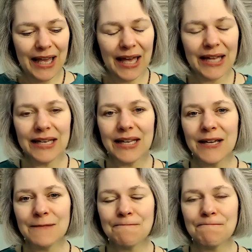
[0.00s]
and,
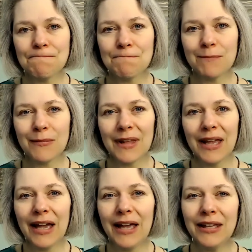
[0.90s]

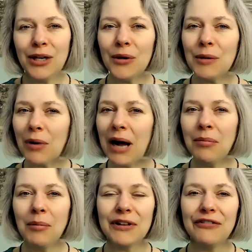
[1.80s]
you know, he
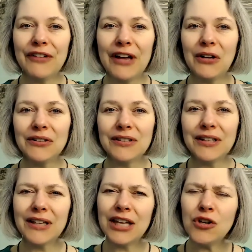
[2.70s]
probably felt
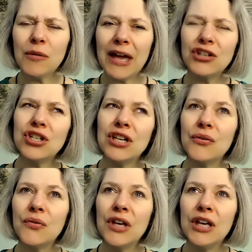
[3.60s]
can you imagine
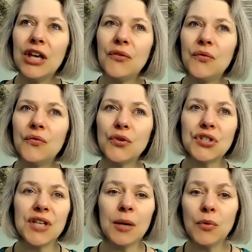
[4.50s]
if if for
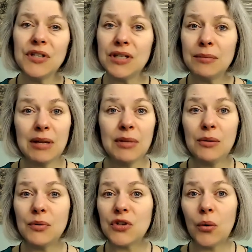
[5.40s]
some reason maybe he
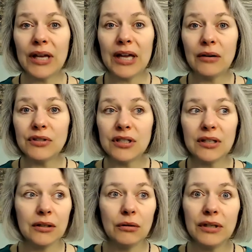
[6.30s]
was going out
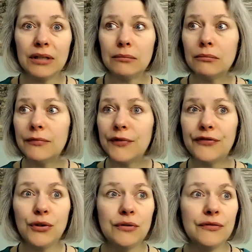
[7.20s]
to go get
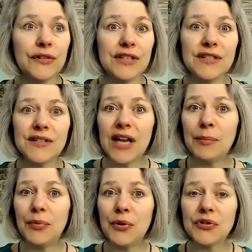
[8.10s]
food for the
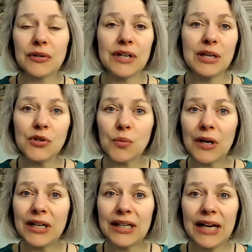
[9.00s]
disciples or he was
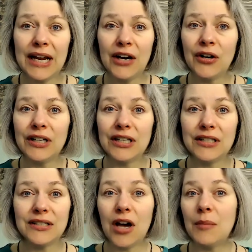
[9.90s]
running an errand
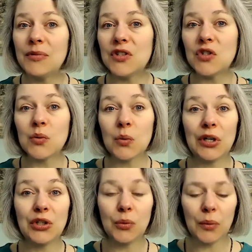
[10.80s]
and Thomas is the
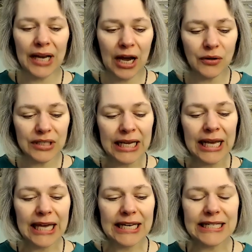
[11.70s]
one who went out
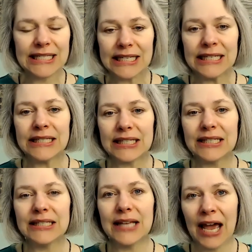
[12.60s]
and he didn't
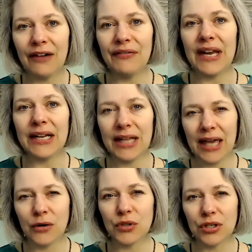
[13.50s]
get to have that
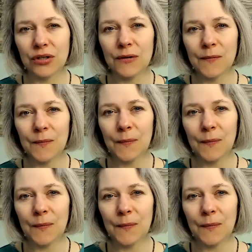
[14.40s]
encounter.